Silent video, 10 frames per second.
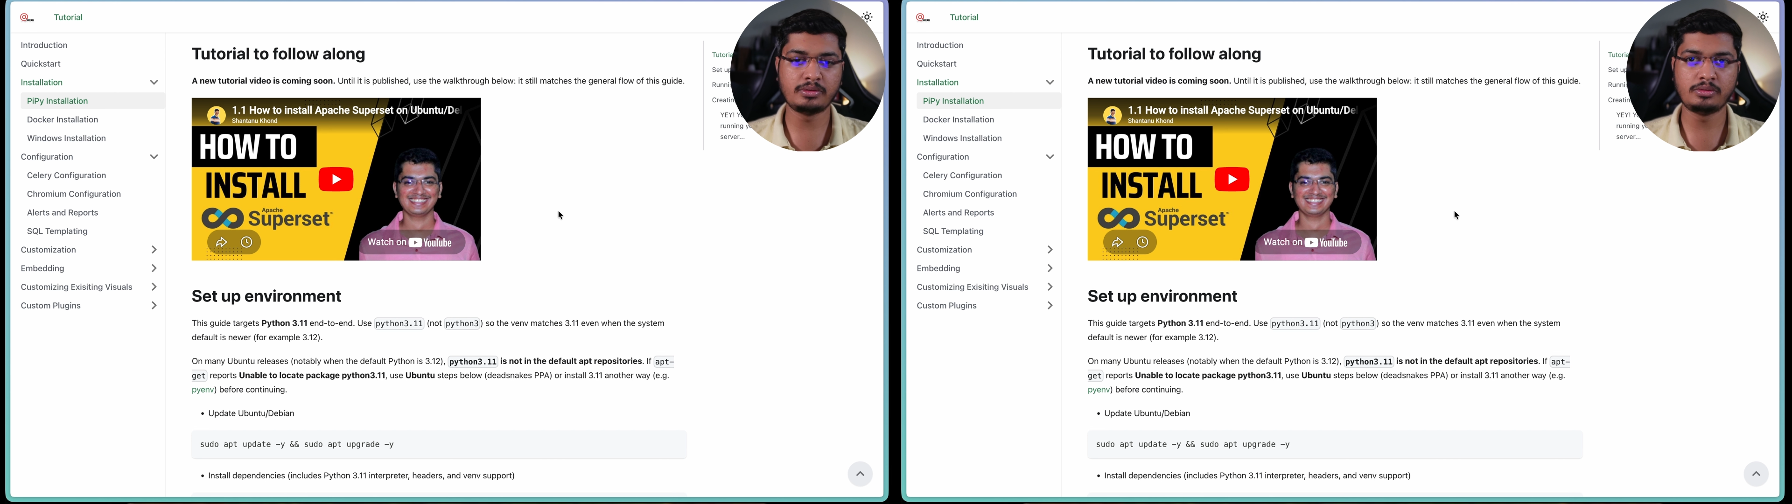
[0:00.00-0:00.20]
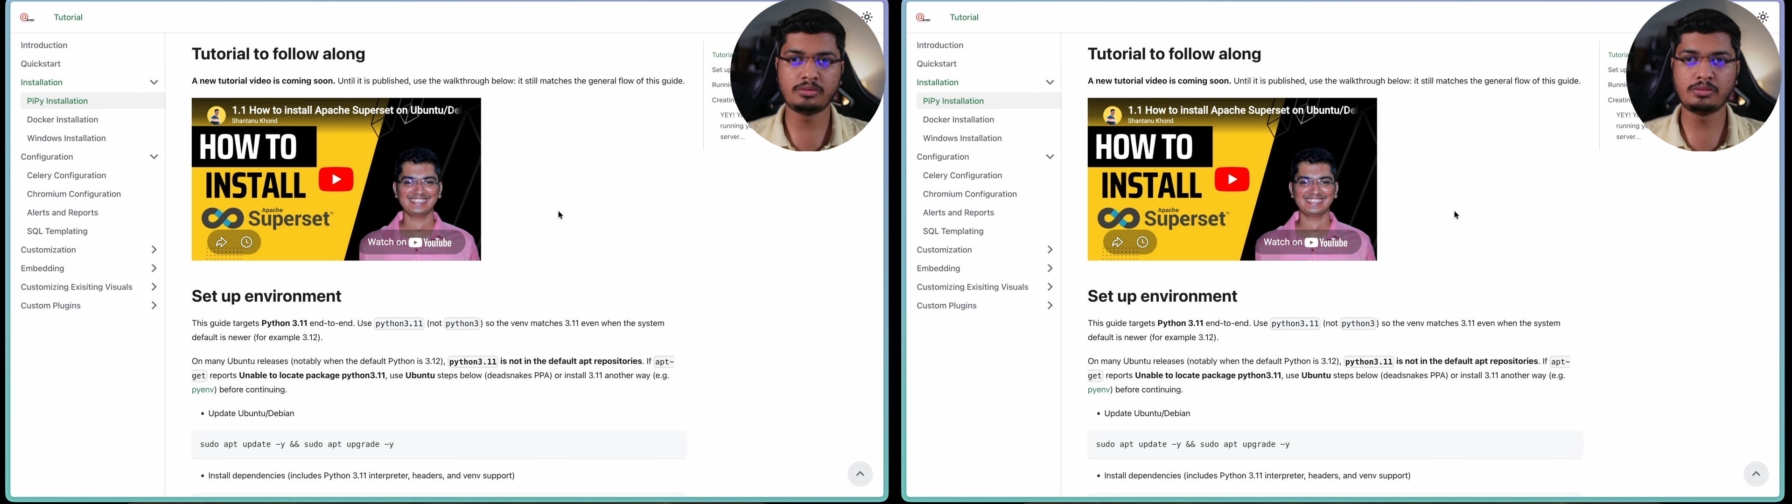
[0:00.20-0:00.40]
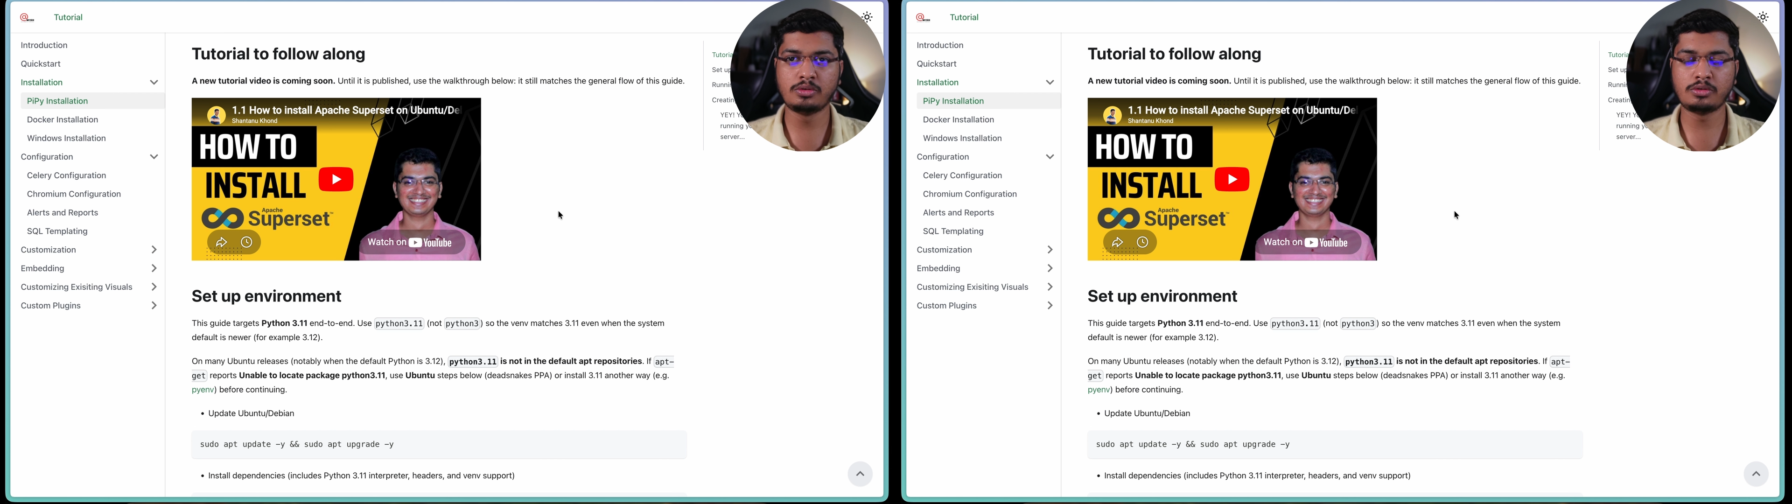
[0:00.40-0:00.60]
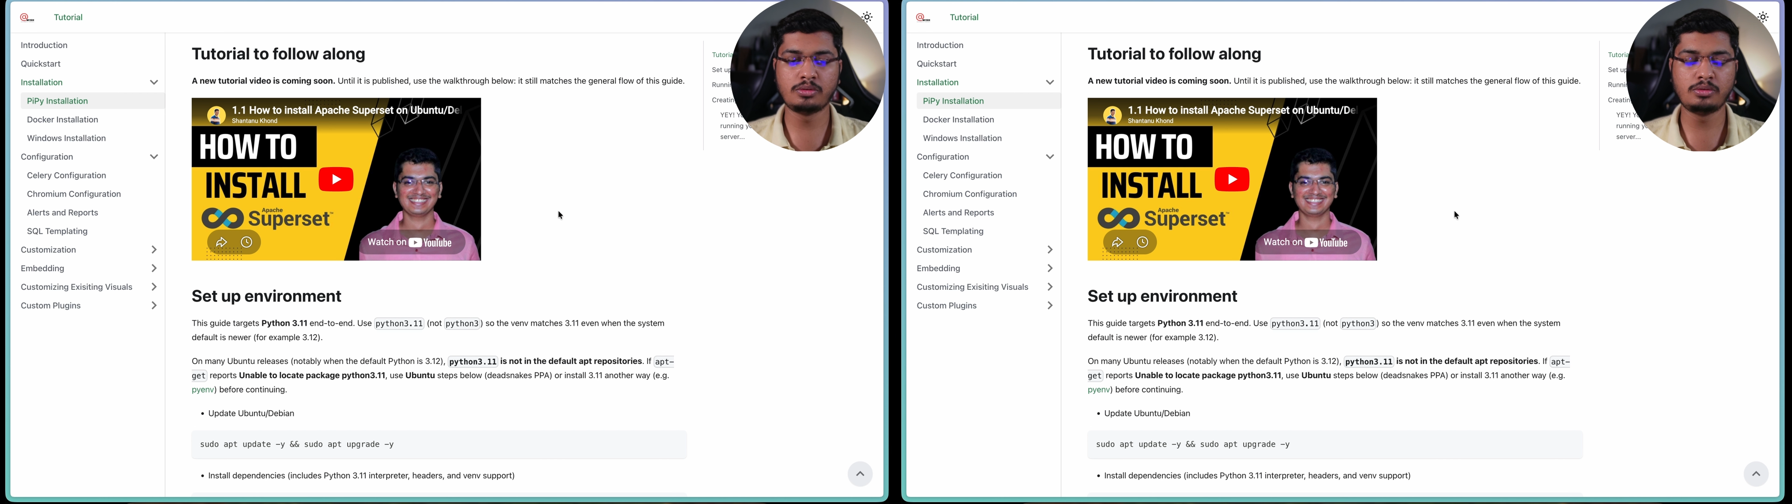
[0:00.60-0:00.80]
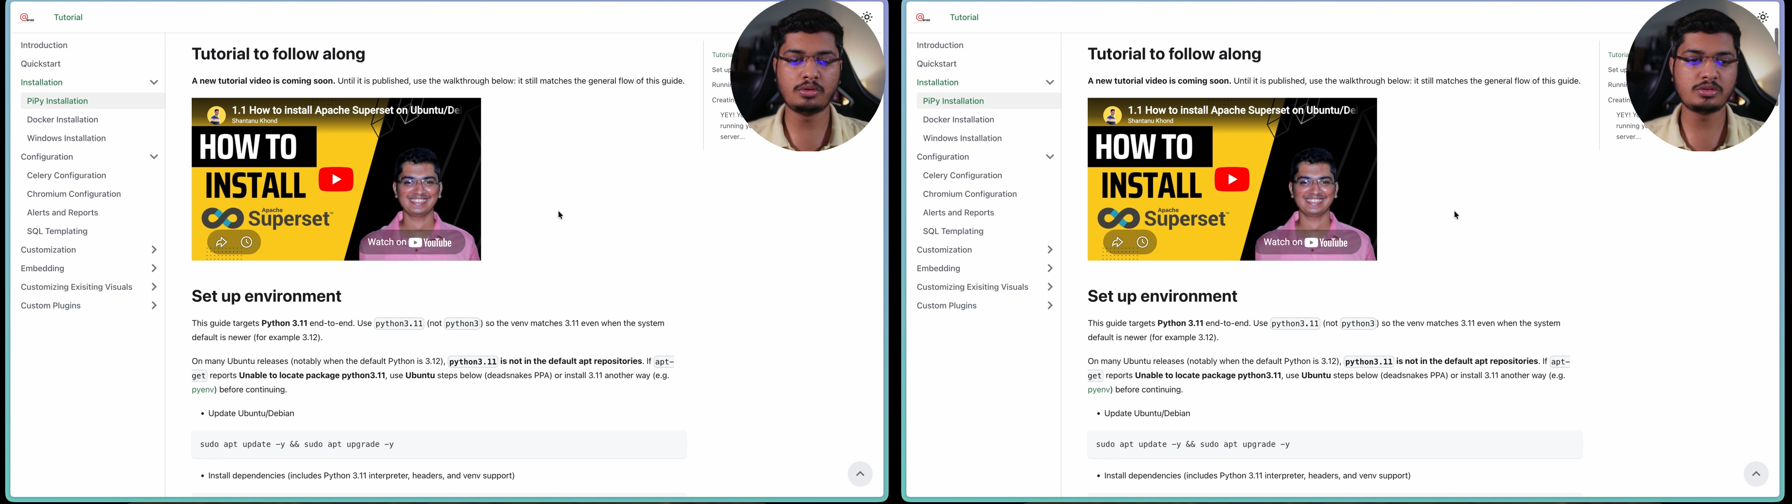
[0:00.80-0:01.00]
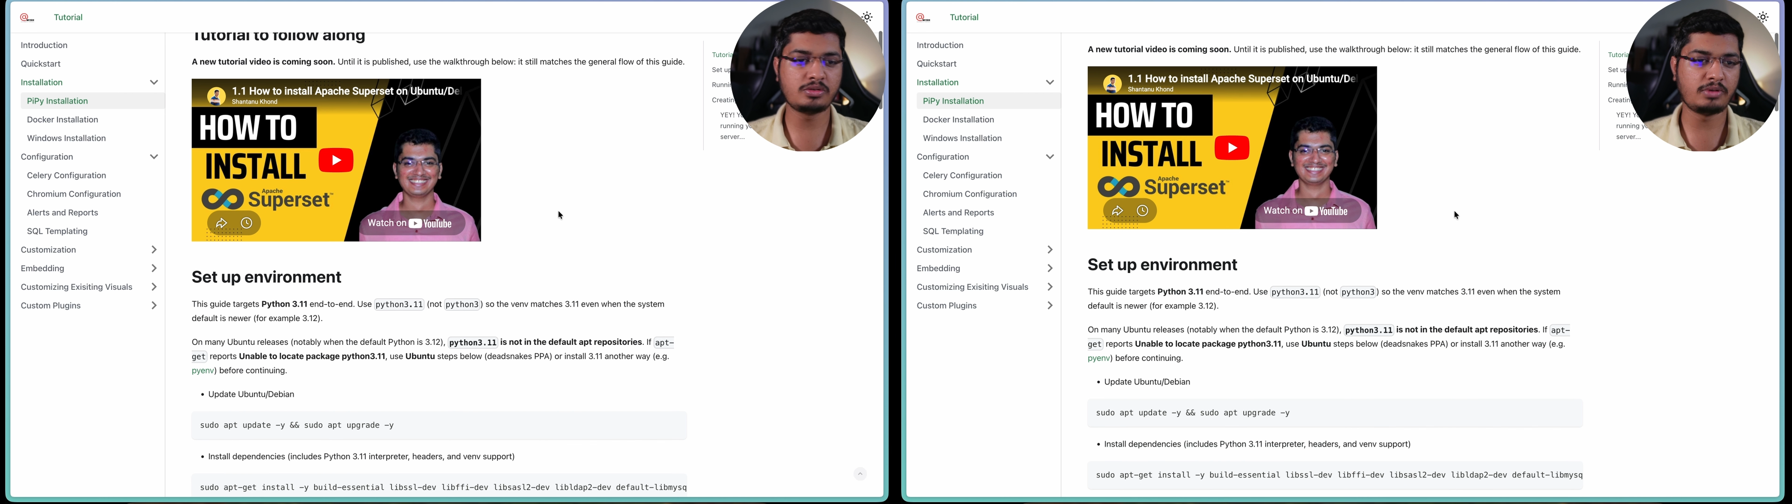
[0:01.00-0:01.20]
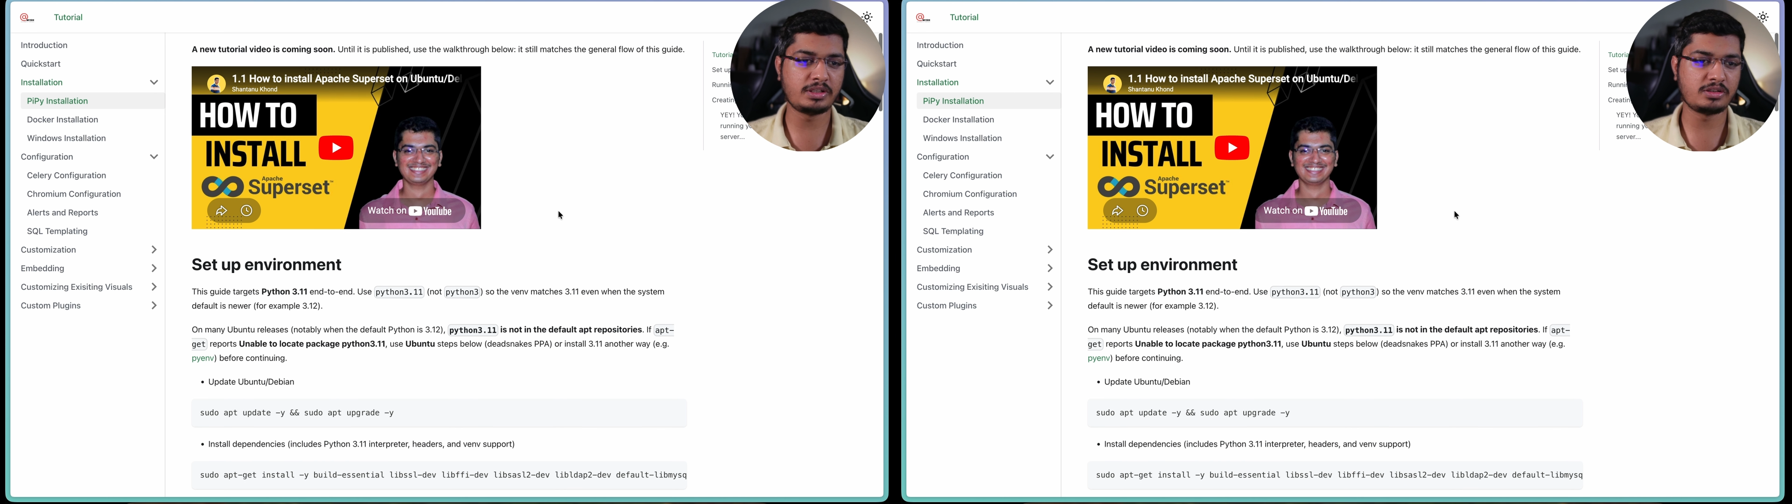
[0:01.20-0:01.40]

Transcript: go through those once